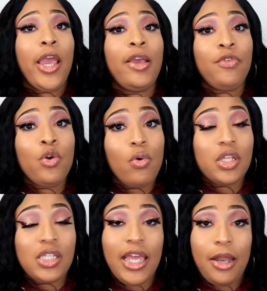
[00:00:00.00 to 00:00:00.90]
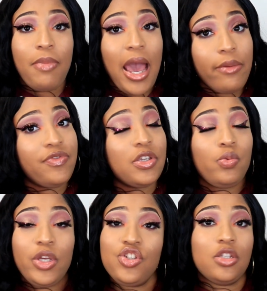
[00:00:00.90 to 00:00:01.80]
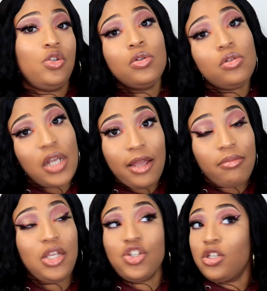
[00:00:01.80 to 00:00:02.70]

if you want to get by with this wig, just don't do like me.